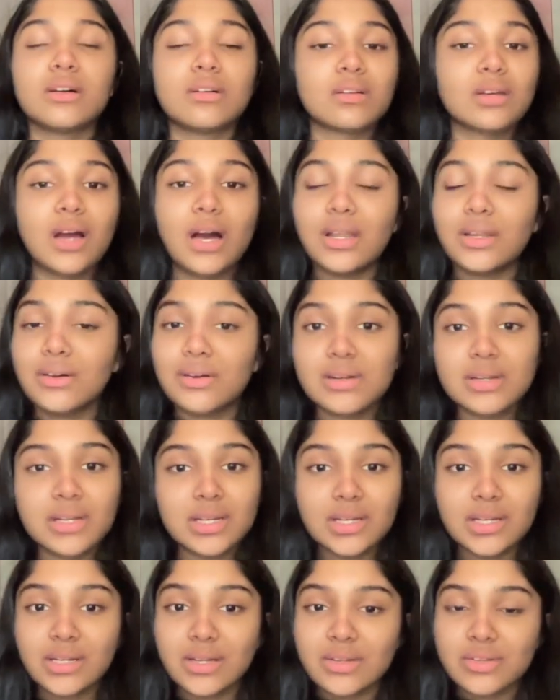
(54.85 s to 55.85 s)
colored
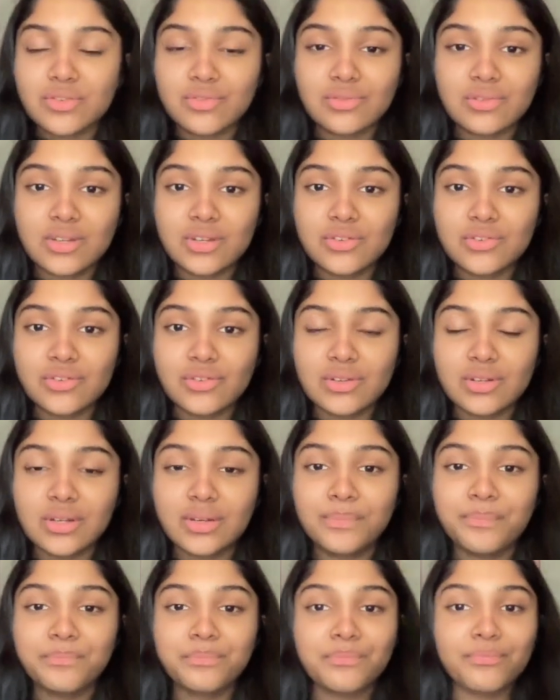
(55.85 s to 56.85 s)

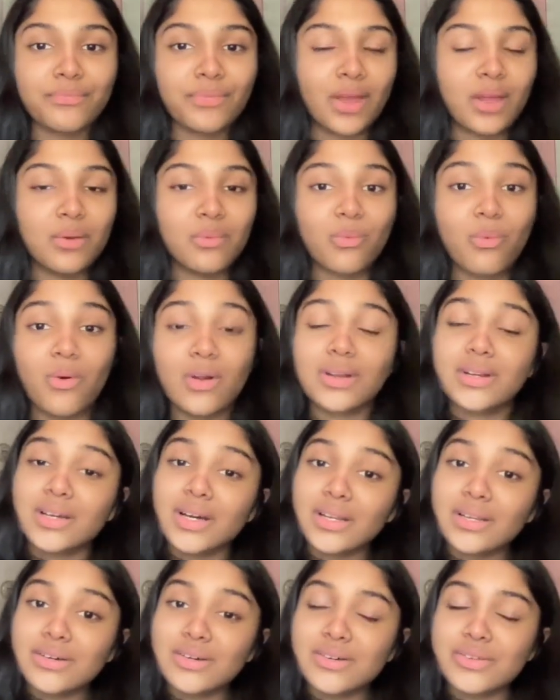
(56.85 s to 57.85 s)
illustration, what
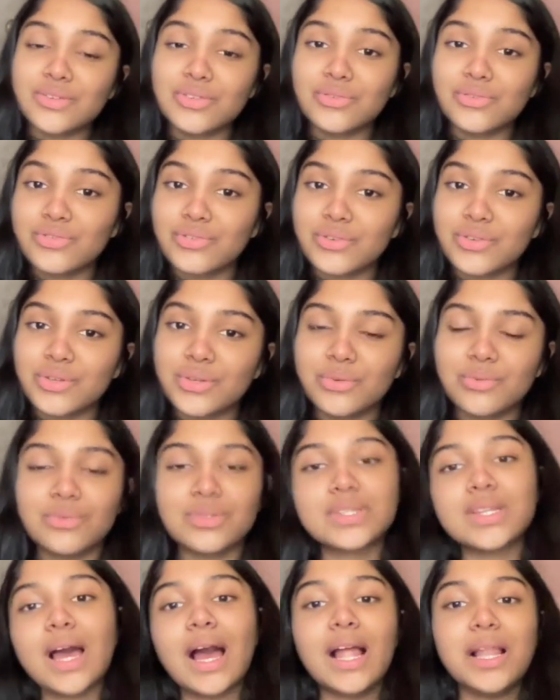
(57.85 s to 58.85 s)
colors you should
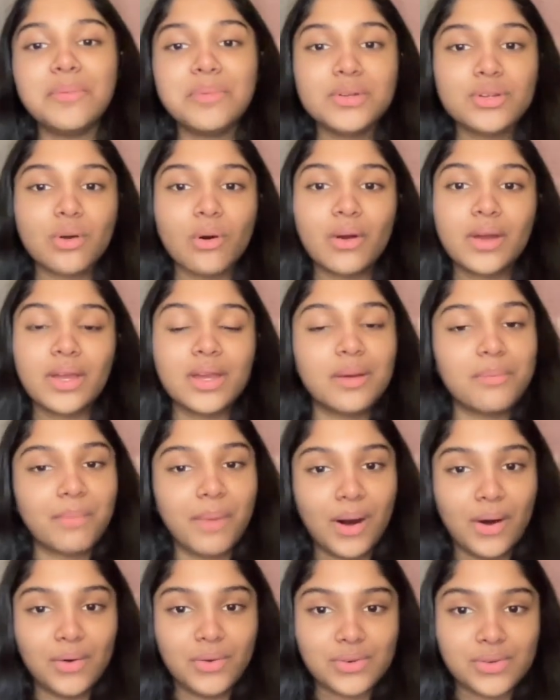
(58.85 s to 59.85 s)
use. I'll be talking
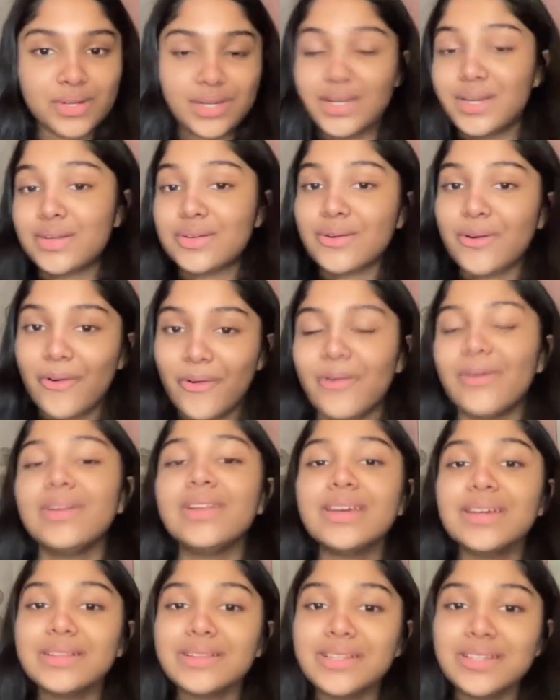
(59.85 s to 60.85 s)
about it all
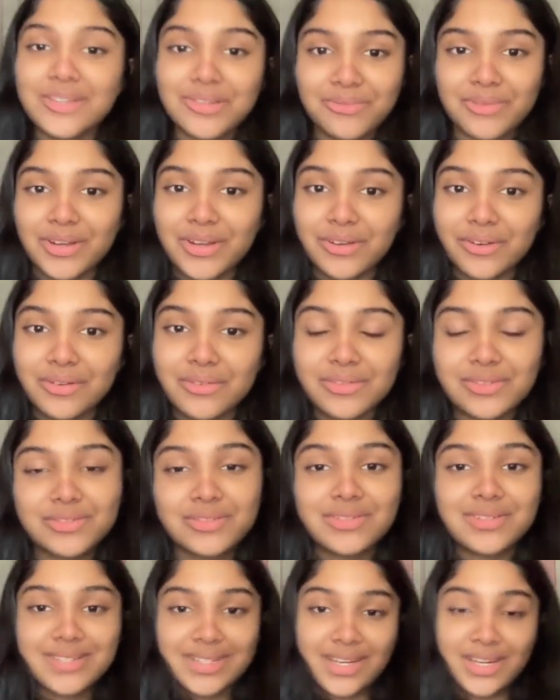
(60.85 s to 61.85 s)
in this video,
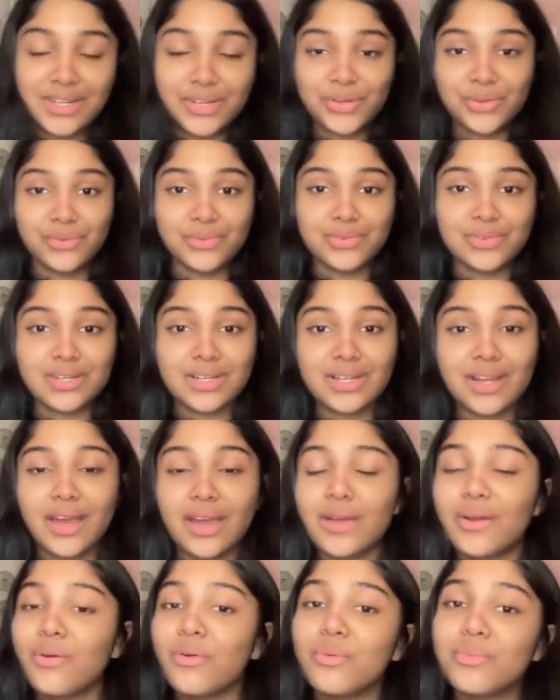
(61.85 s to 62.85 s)
so stay tuned and
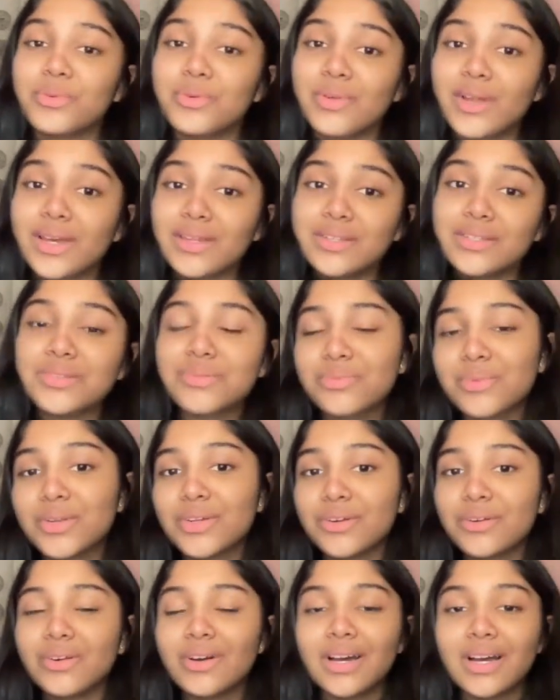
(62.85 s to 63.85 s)
I hope you like this
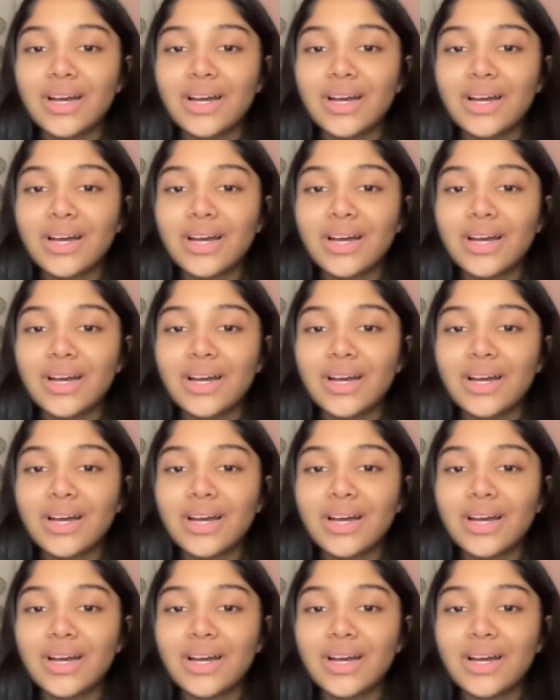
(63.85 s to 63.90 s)
video.